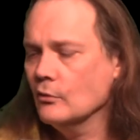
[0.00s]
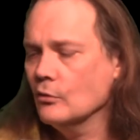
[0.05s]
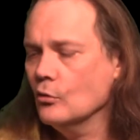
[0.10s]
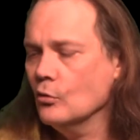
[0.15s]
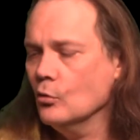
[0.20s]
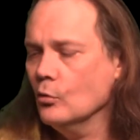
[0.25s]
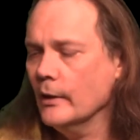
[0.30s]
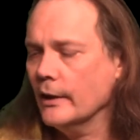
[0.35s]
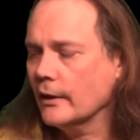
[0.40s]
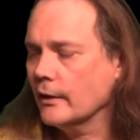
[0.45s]

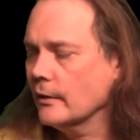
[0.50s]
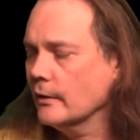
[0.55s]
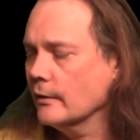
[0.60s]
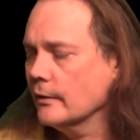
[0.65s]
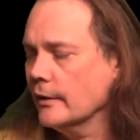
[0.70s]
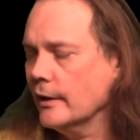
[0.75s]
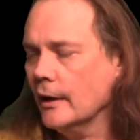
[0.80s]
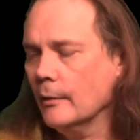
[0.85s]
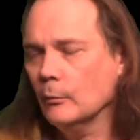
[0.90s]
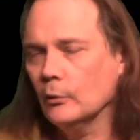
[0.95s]
quick
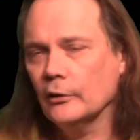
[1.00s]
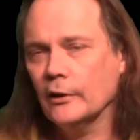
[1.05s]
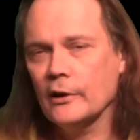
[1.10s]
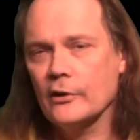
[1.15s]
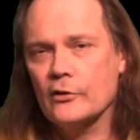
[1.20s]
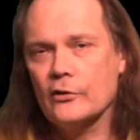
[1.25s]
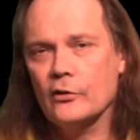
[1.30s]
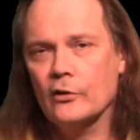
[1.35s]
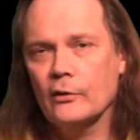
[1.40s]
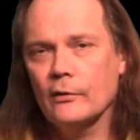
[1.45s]
cable
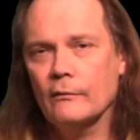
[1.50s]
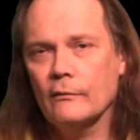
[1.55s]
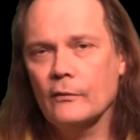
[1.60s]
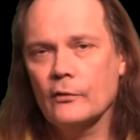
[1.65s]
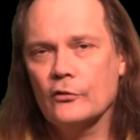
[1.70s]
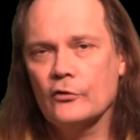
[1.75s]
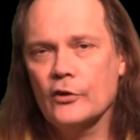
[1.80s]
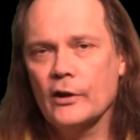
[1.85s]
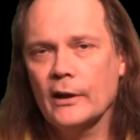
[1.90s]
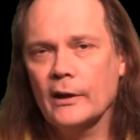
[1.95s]
tester
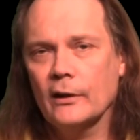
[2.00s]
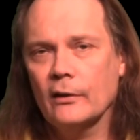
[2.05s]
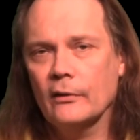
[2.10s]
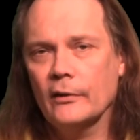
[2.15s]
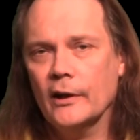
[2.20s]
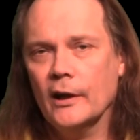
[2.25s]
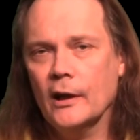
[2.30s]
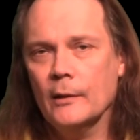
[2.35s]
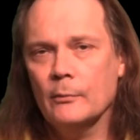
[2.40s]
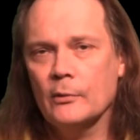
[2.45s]
for checking
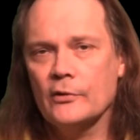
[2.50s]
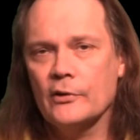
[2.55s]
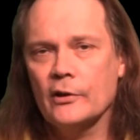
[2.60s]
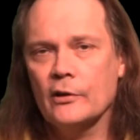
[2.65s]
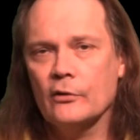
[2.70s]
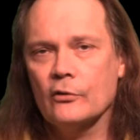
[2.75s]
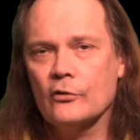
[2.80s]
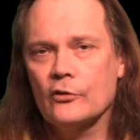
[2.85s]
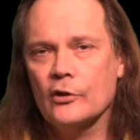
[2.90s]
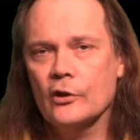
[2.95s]
out cables at
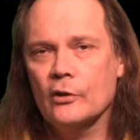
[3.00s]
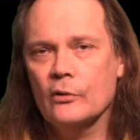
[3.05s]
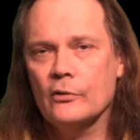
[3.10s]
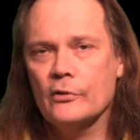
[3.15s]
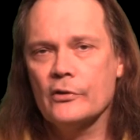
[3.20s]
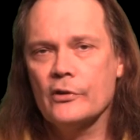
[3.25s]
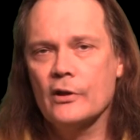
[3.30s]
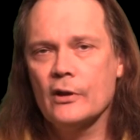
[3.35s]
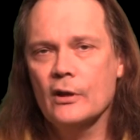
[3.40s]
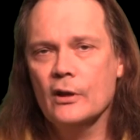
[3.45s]
your
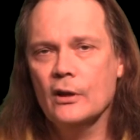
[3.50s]
shows.